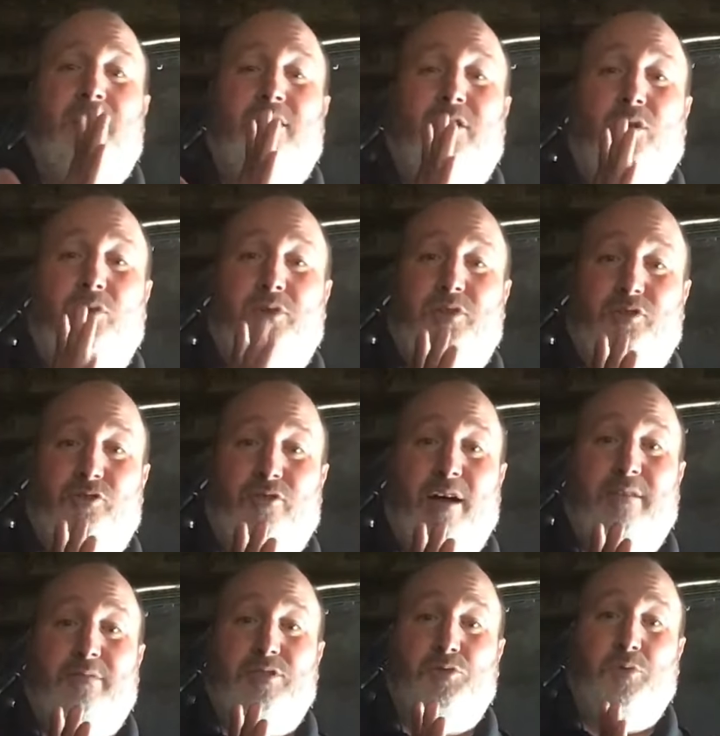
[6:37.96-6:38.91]
go to the
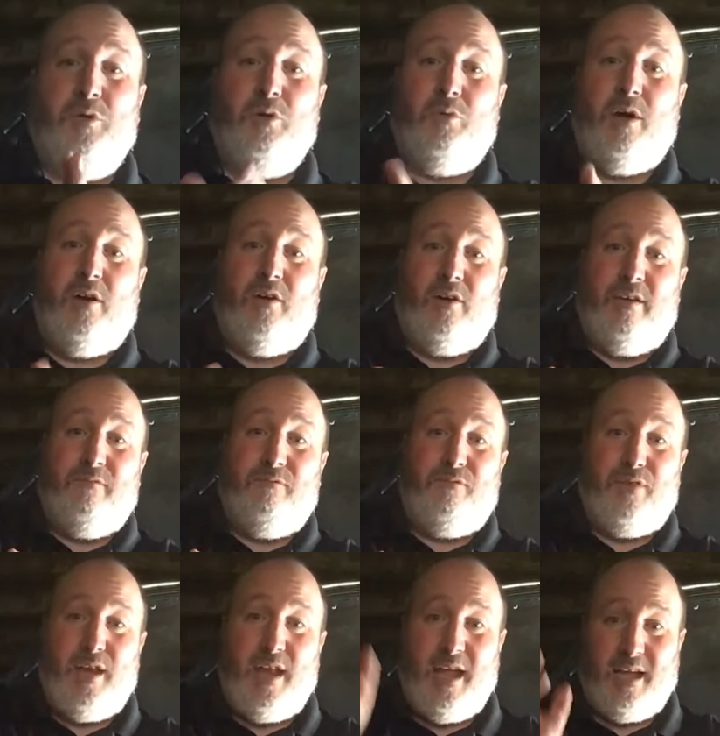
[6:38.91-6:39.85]
driver's wheel well and
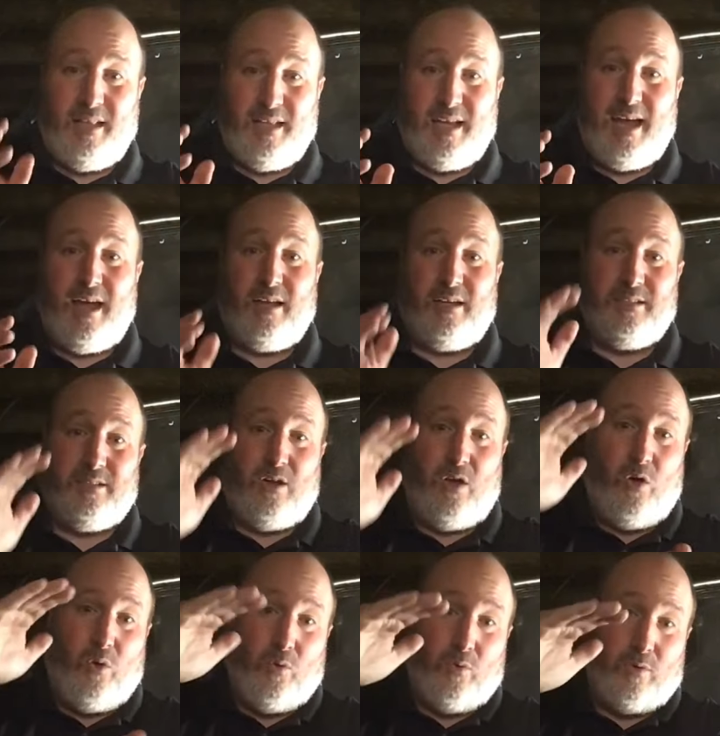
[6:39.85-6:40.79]
finagle it out a
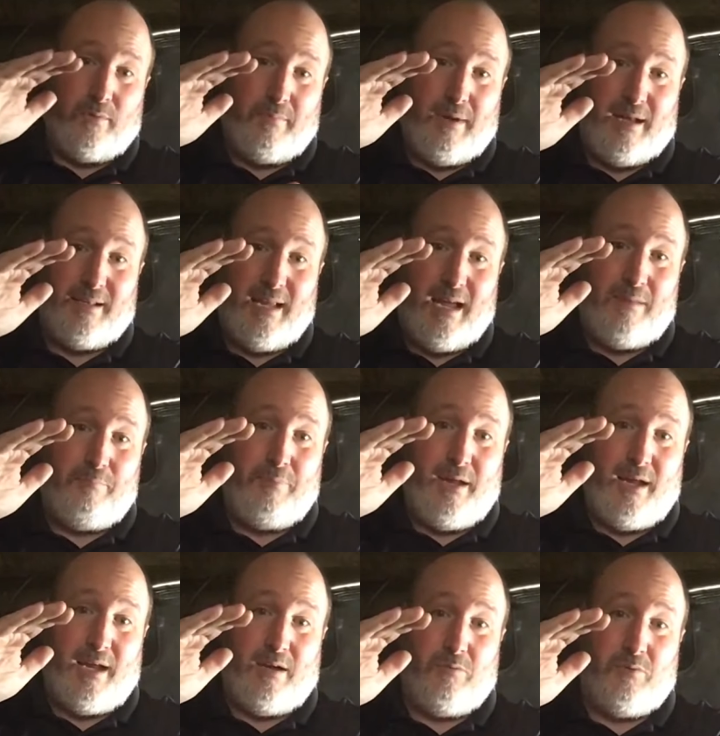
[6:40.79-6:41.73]
hole about that
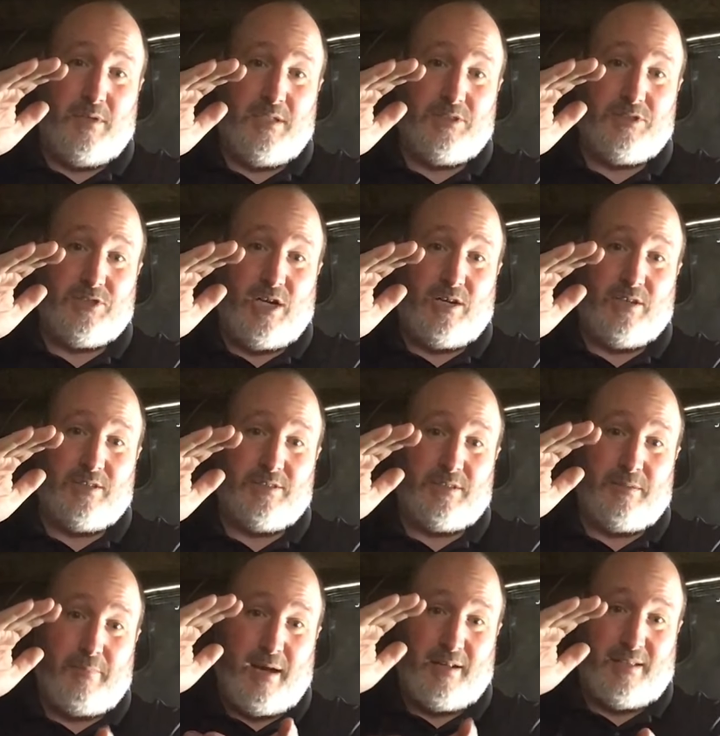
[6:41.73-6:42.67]
big when the starter's
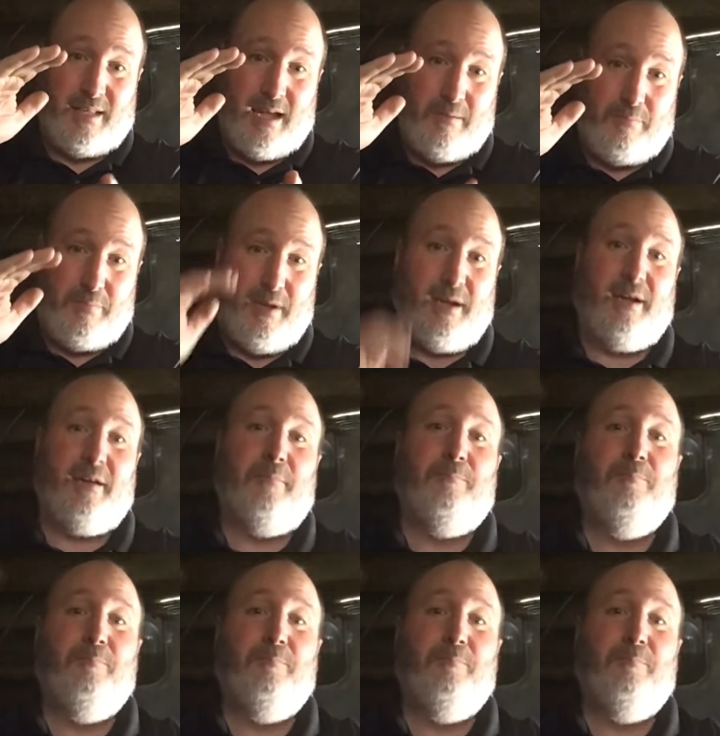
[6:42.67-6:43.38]
about that big.